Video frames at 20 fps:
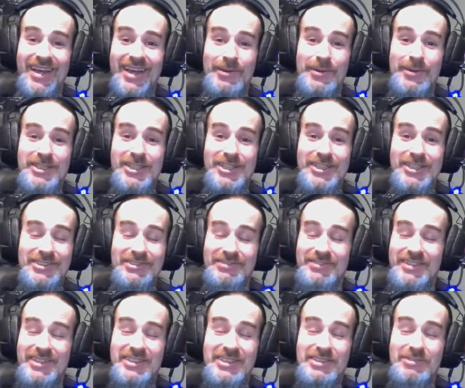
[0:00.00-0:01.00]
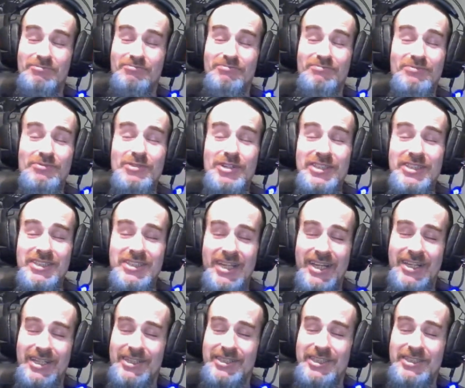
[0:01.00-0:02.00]
which is it's
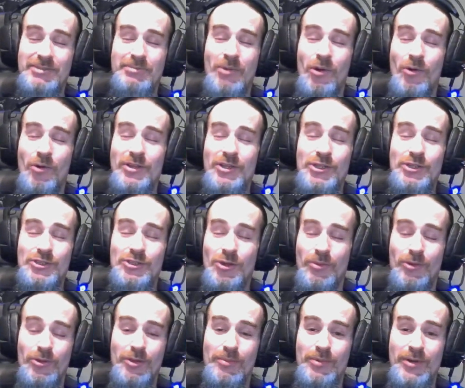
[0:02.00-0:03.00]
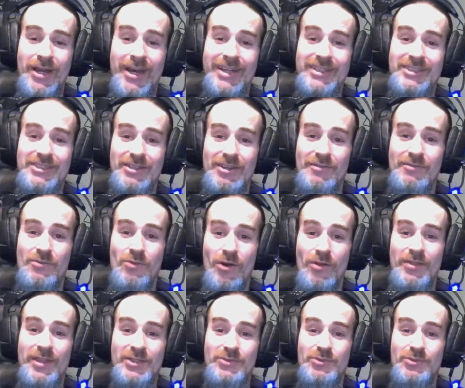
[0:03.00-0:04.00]
ridiculous. That's more than double the price of
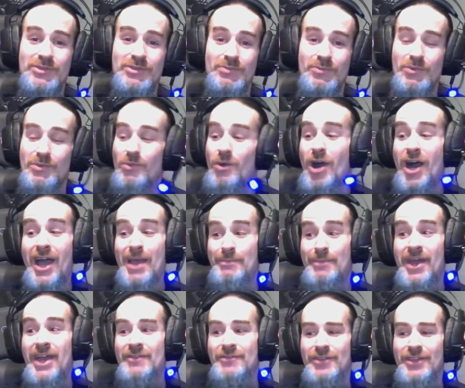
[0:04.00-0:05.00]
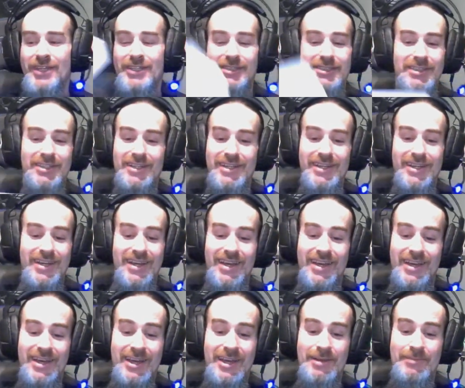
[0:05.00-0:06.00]
what I paid for this.
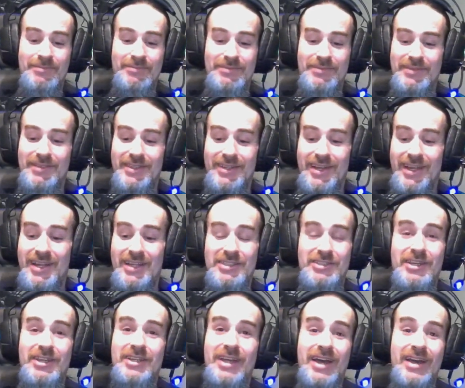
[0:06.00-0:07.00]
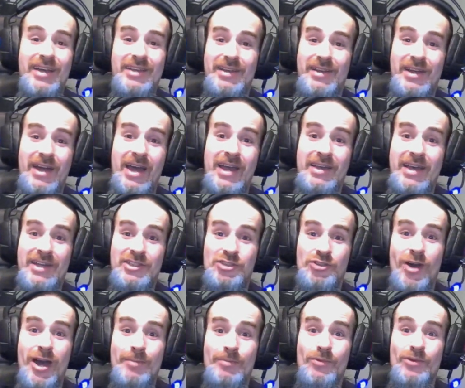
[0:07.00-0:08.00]
And I
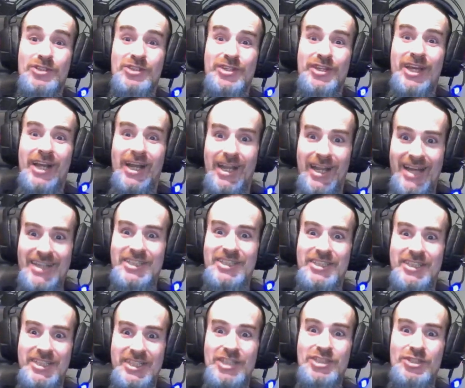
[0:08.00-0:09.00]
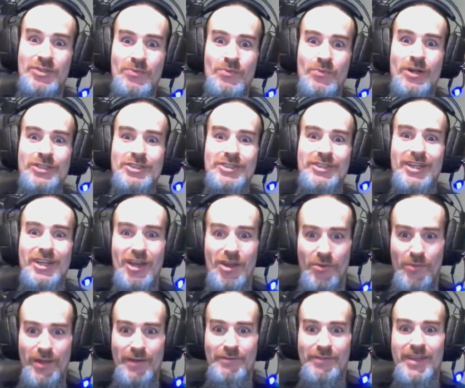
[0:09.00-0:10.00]
saw how much the collector's edition was
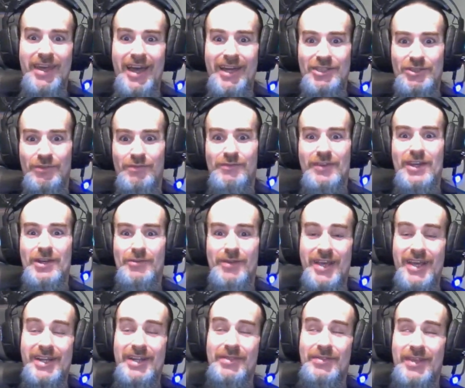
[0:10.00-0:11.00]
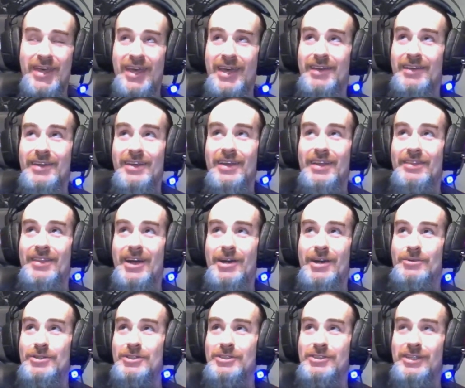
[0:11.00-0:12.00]
with the actual figurine in there. That
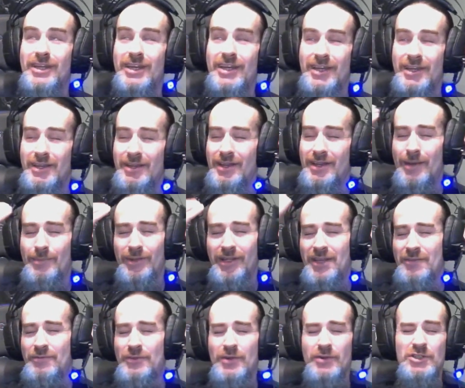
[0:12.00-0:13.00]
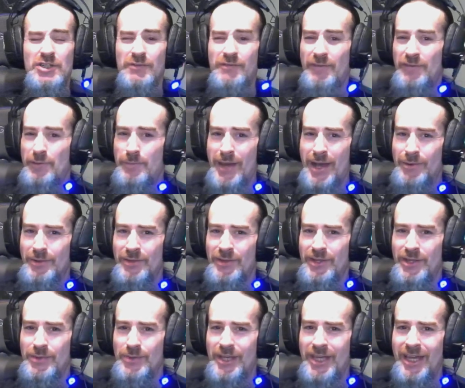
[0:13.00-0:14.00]
was, I believe, £350 in
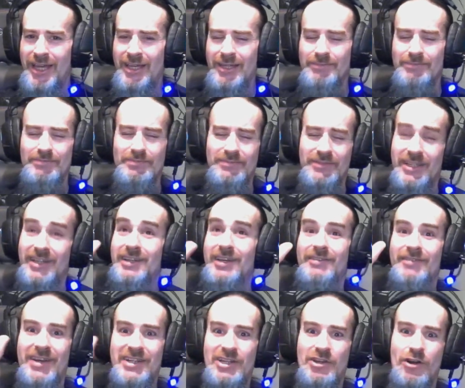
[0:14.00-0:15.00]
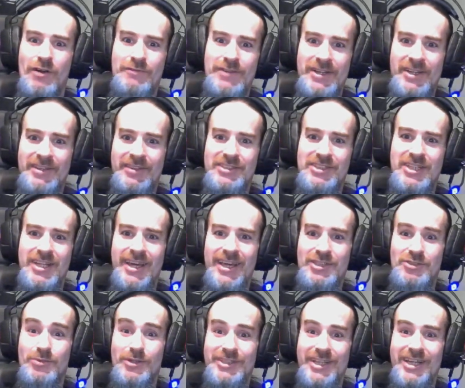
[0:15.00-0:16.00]
the UK. I've actually got a friend in the
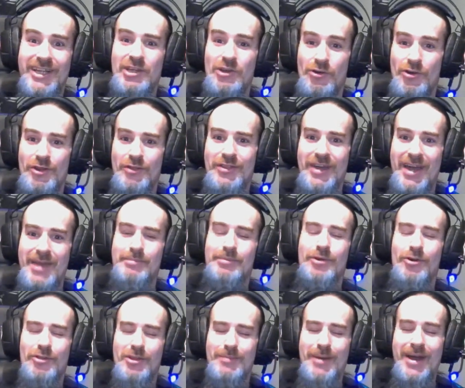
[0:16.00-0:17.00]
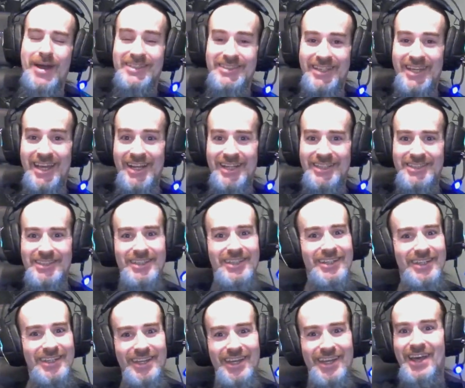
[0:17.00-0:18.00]
States who actually ordered that. He broke the bank to get it.
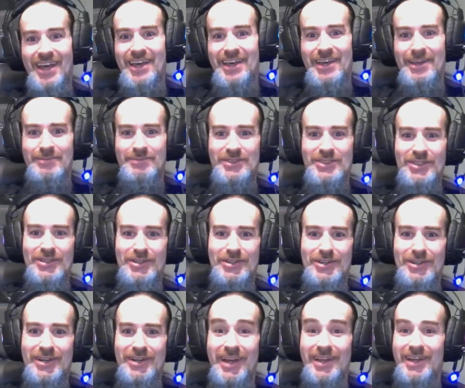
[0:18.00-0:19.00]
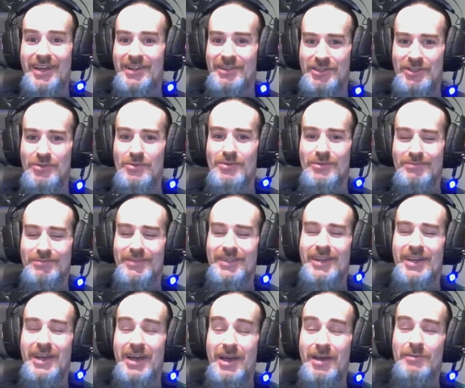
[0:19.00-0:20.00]
So I
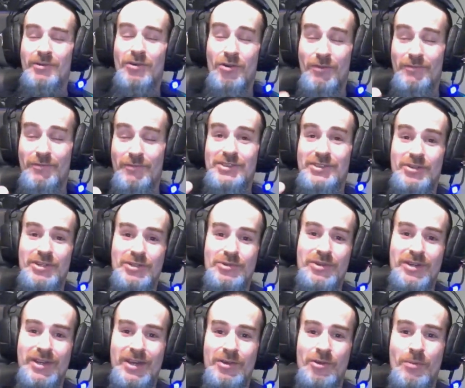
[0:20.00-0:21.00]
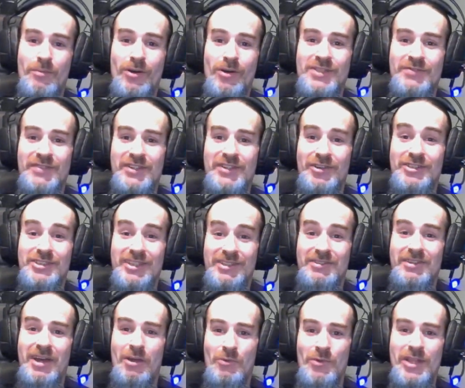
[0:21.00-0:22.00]
hopefully he's going to do an unboxing video
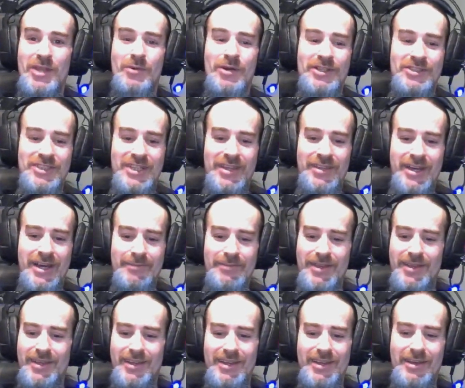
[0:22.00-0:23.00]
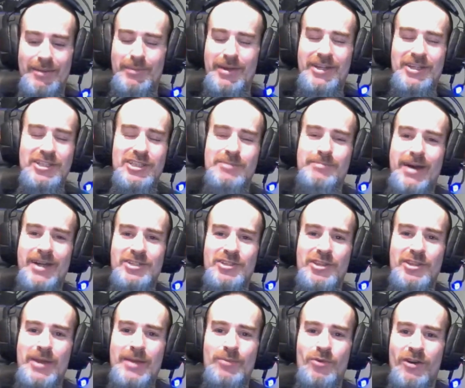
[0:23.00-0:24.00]
because I really want to see that. But I can just imagine
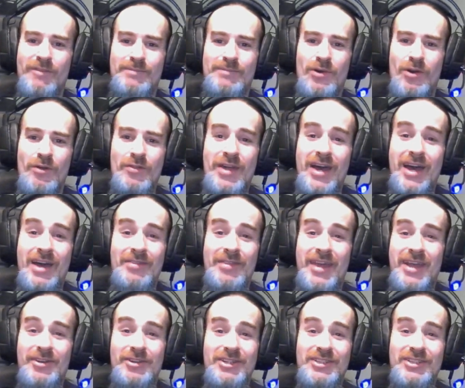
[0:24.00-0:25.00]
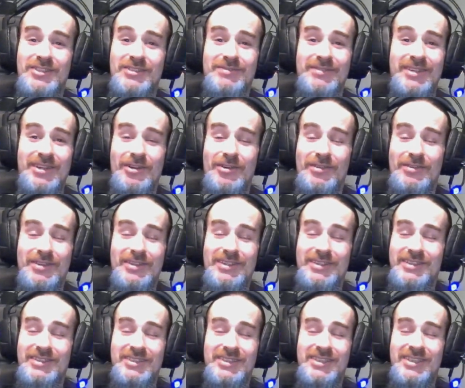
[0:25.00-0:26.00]
the people who have bought that and they're going to,
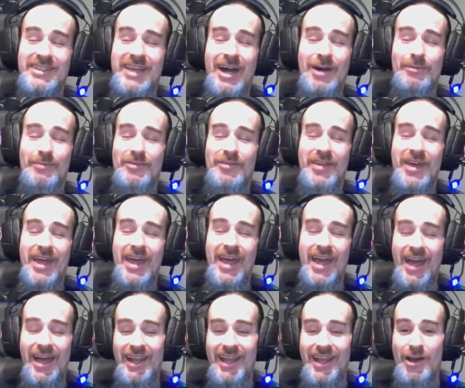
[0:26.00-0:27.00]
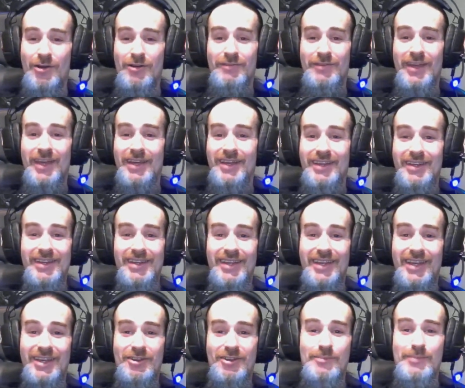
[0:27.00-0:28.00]
scalp the hell out of it.
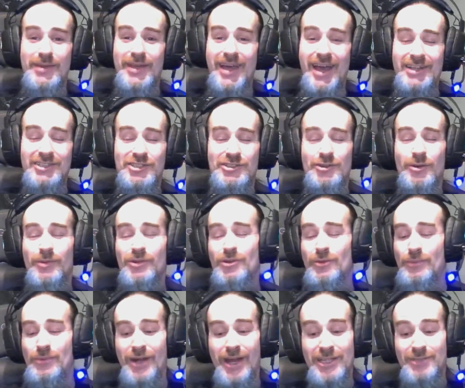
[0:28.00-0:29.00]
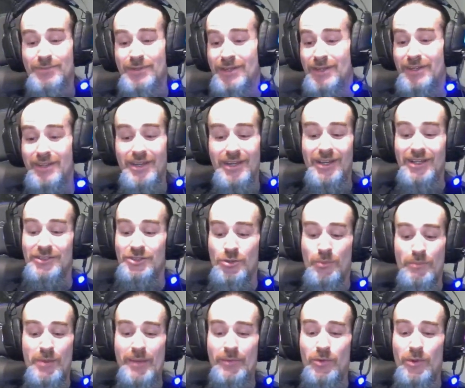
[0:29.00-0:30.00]
It could be an astronomical price, but
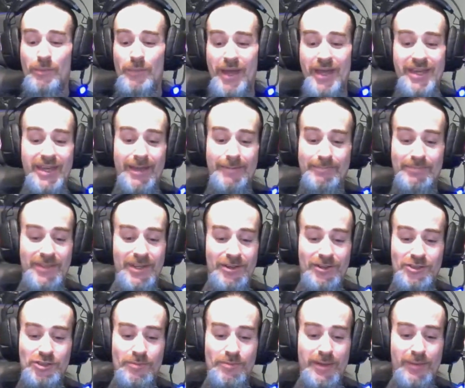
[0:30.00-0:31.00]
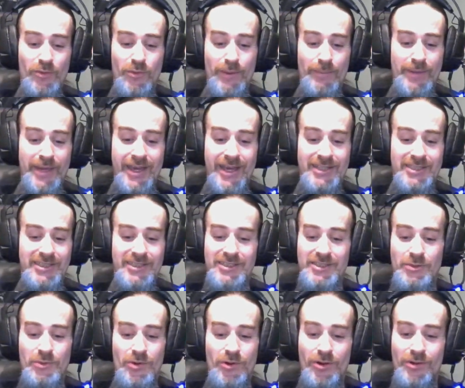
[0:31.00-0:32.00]
some people would pay it. Some people would pay
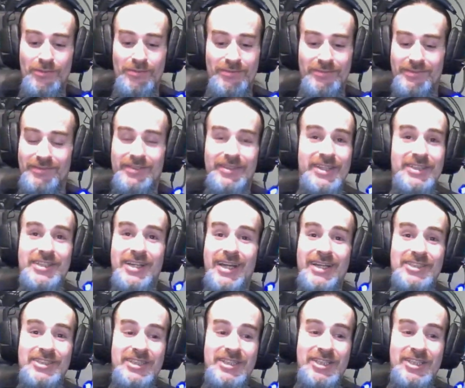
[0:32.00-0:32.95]
to own these collector's